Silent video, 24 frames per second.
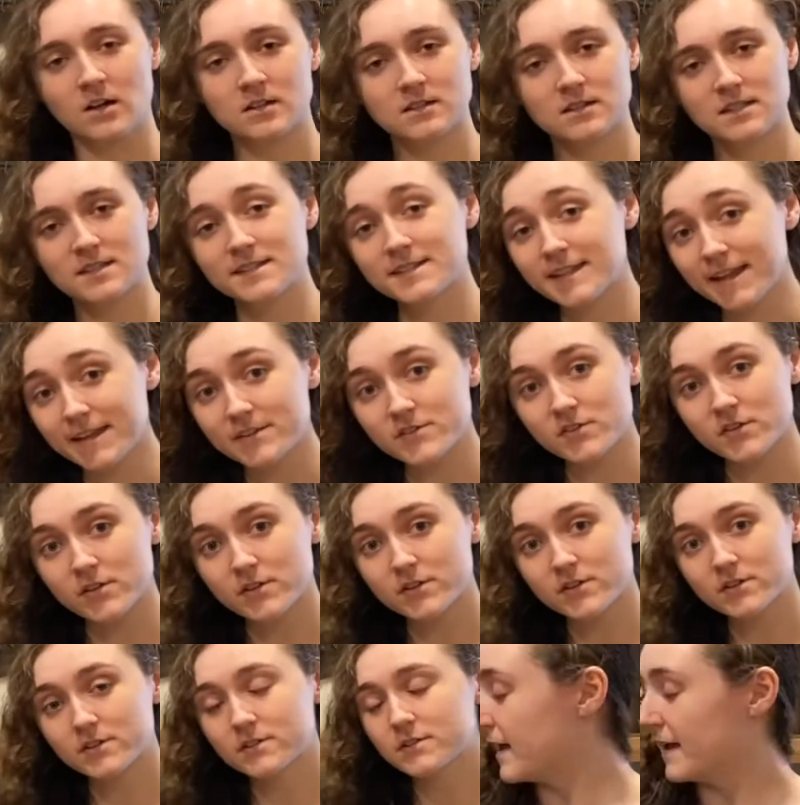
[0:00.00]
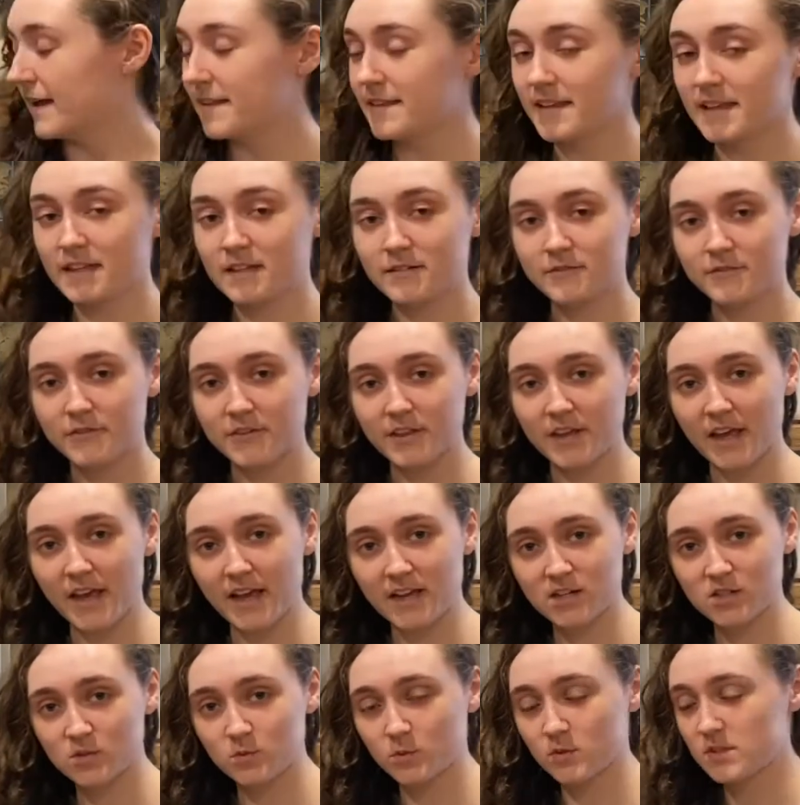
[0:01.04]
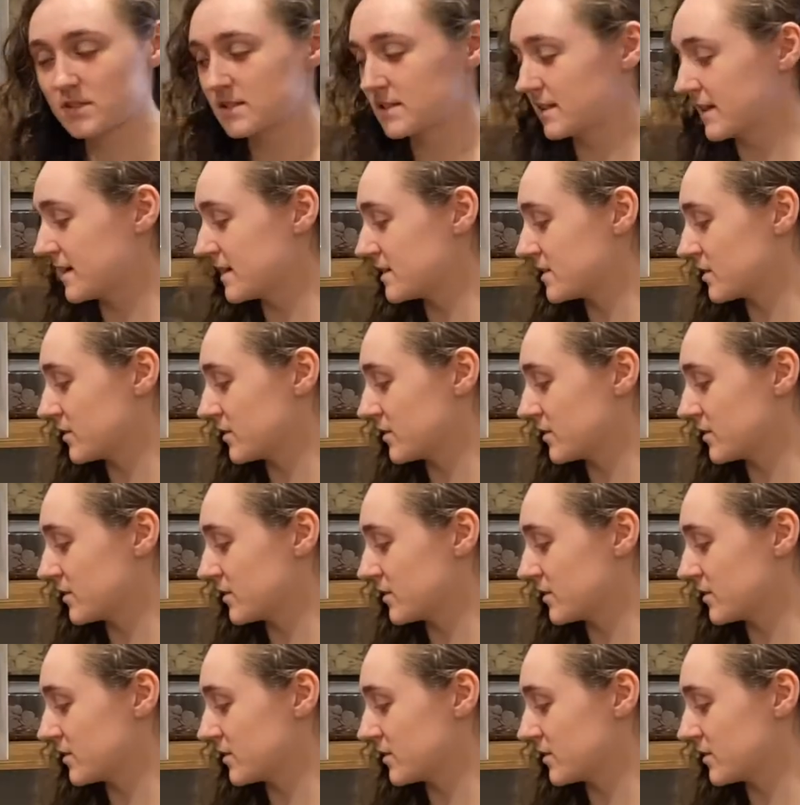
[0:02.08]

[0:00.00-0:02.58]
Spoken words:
the slicer. And then for the actual slicer